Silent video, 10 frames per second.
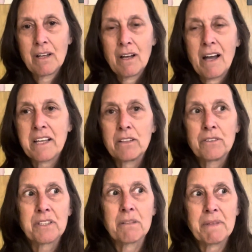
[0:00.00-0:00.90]
I can
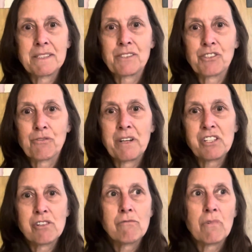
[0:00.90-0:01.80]
look at my
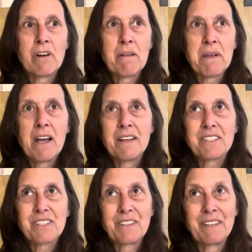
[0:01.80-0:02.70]
situation where I'm
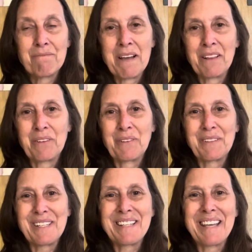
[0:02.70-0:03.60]
at in my little
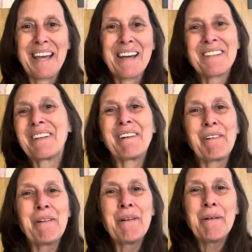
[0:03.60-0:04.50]
tin can
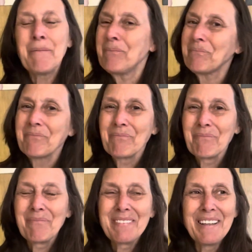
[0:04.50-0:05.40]
here
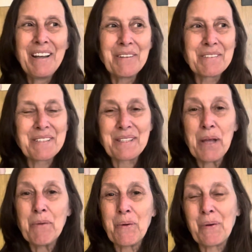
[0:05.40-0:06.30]
out in
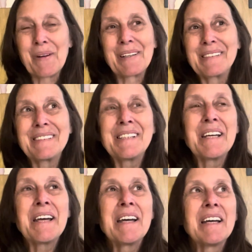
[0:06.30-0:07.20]
Selma, Oregon,
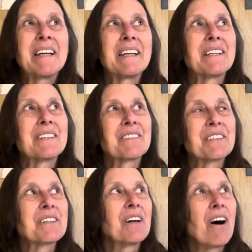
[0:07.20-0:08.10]
and look
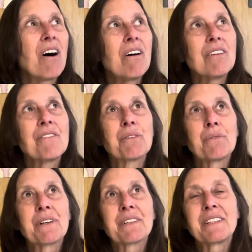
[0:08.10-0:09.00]
at all of the
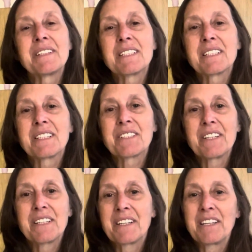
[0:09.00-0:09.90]
work that needs to get
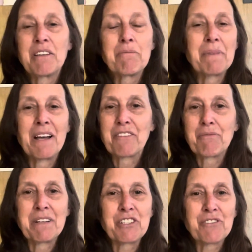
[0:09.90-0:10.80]
done. I came back from
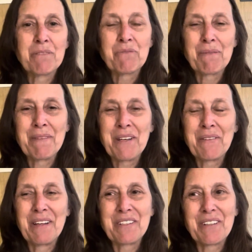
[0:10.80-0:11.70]
my trip with my
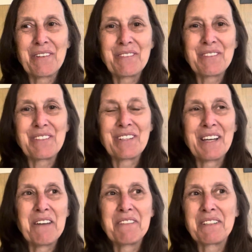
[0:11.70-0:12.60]
granddaughters to
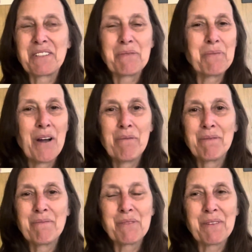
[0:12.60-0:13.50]
having some
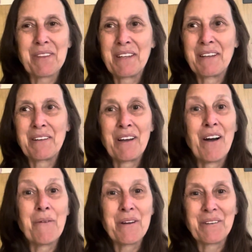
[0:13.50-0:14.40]
problems with the hot
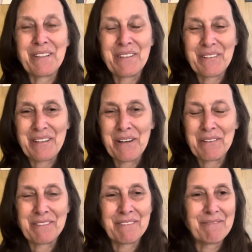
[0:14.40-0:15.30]
water heater now
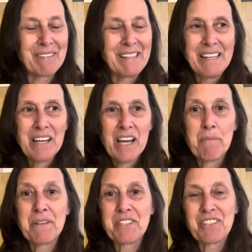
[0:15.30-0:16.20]
and a
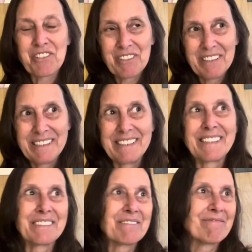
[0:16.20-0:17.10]
potential leak,
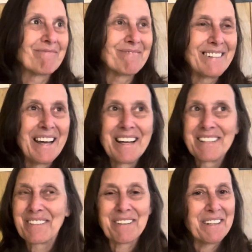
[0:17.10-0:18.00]
and
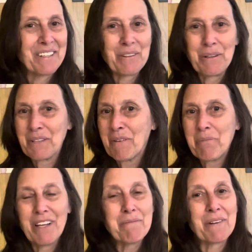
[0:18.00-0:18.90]
so I got to get a hold of a
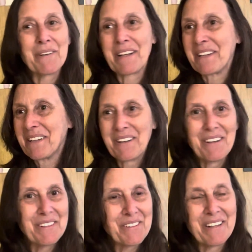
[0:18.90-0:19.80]
plumber, and I need a
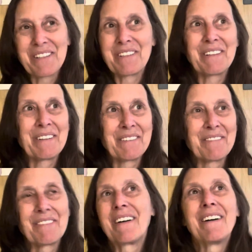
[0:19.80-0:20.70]
contractor, and
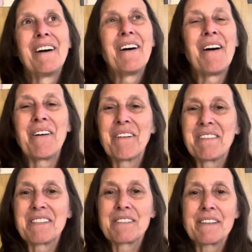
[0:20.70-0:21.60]
all of
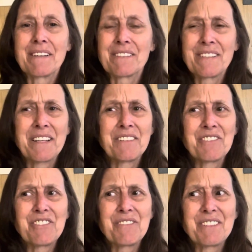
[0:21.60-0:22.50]
these things. And I can
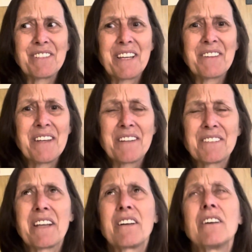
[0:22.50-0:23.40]
choose to look at that as
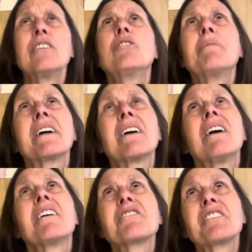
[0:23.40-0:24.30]
like, oh my
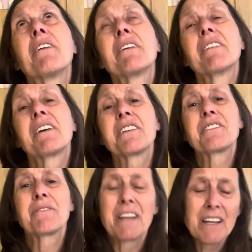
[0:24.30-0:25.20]
gosh, now I've got to
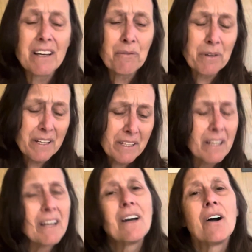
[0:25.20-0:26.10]
do that, what?
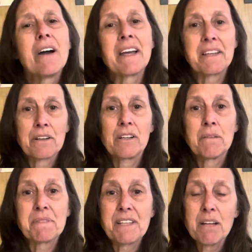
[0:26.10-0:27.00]
And get all
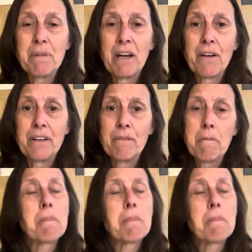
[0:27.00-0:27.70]
upset about it.